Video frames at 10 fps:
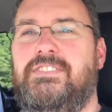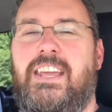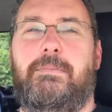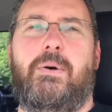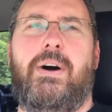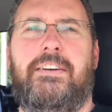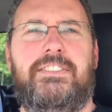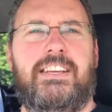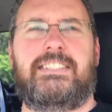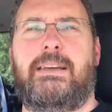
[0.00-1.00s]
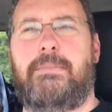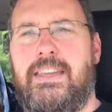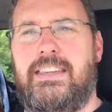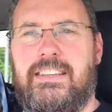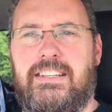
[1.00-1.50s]
And my wife says I
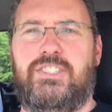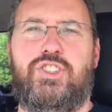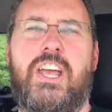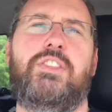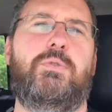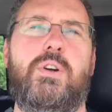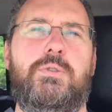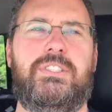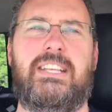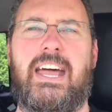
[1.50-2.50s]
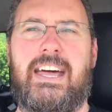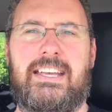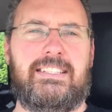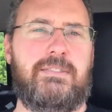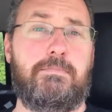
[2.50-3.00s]
make
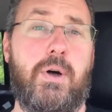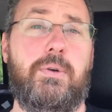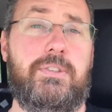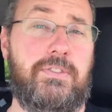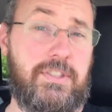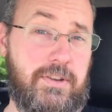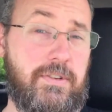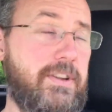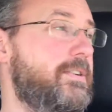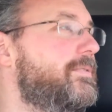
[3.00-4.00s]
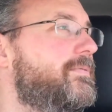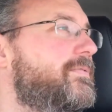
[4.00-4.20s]
Jethro-sized bowls of cereal.